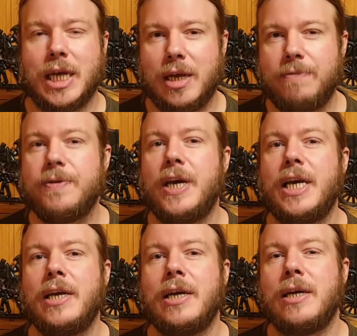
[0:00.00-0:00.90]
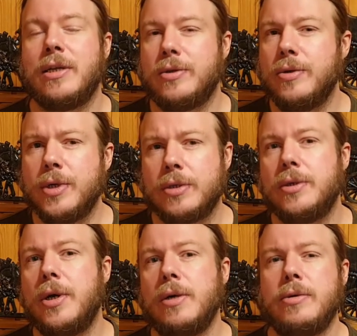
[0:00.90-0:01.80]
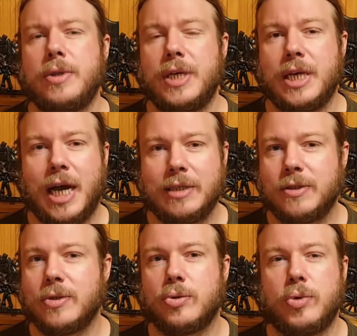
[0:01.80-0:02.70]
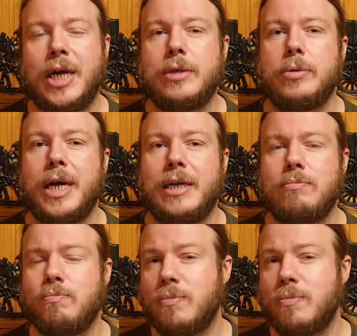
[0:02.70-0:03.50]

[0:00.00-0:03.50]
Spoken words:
If they do not know the answers right away,